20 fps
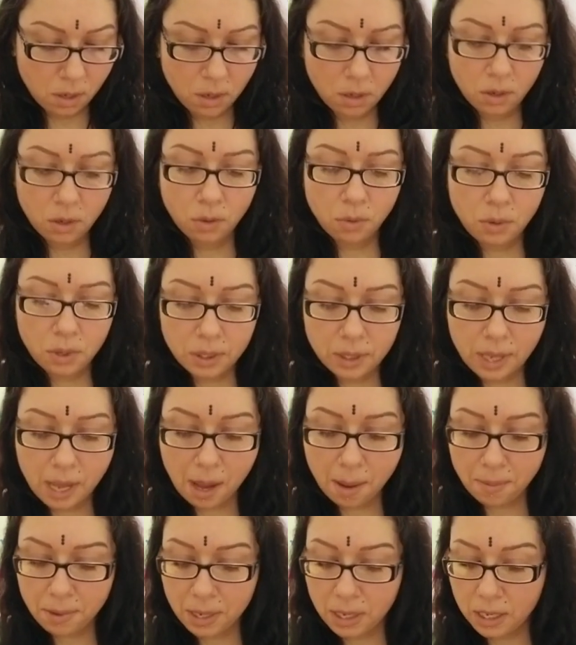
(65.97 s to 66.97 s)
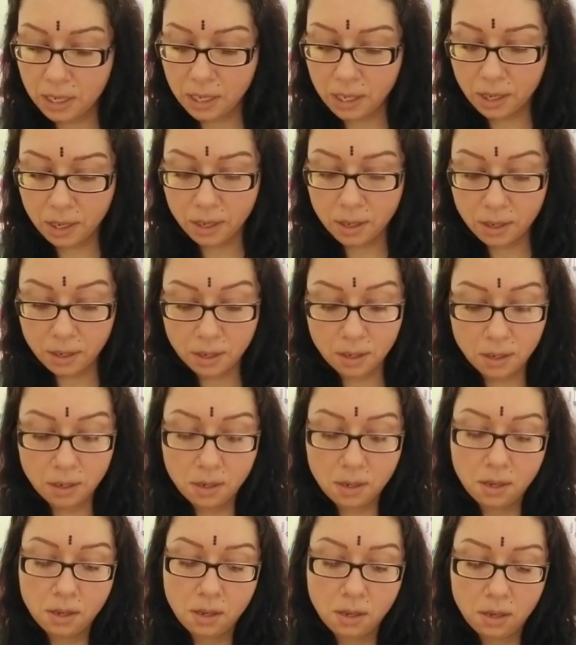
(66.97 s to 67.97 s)
What is happening here?
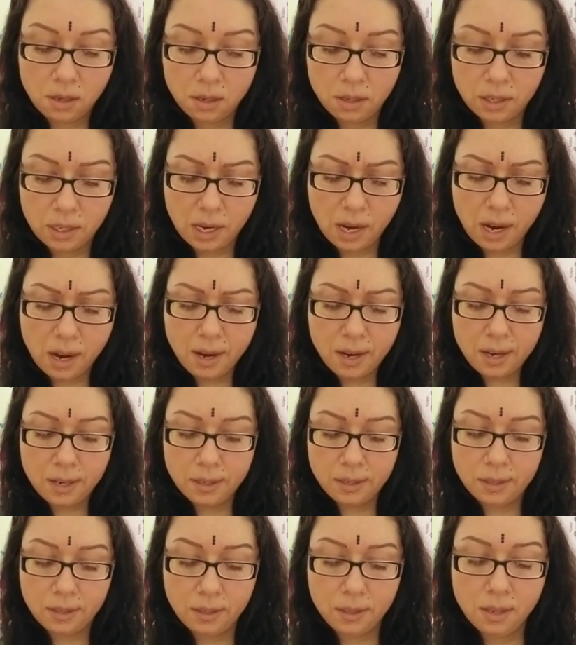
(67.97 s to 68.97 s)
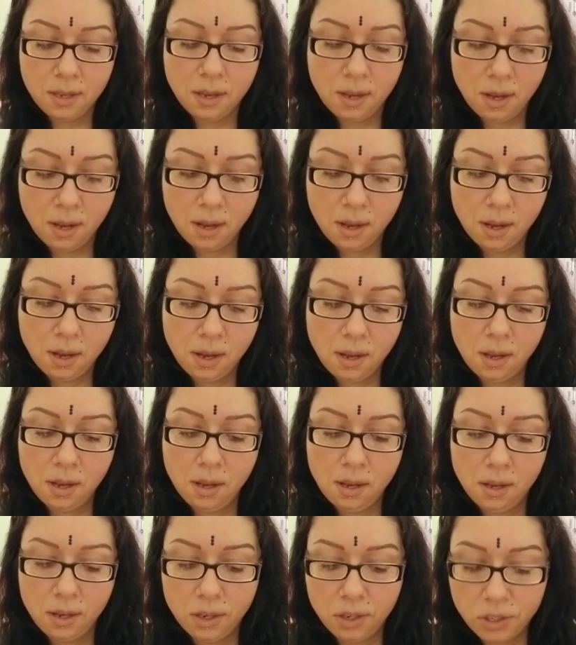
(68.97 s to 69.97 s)
Let's
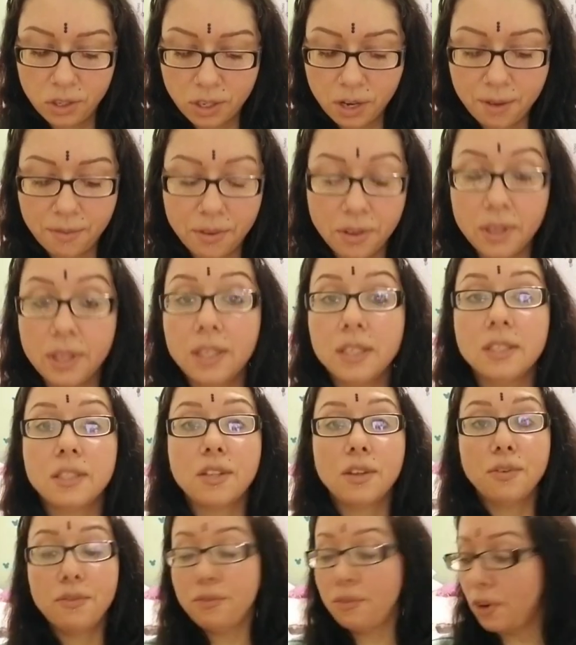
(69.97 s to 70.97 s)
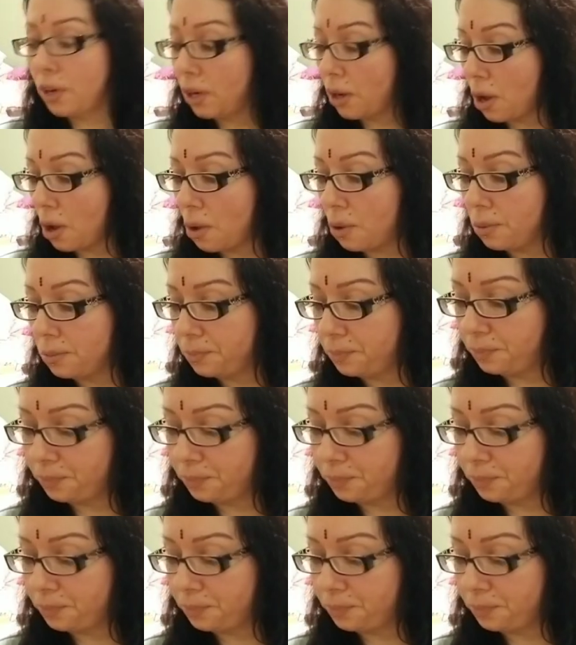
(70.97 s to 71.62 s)
shuffle this, Virgo.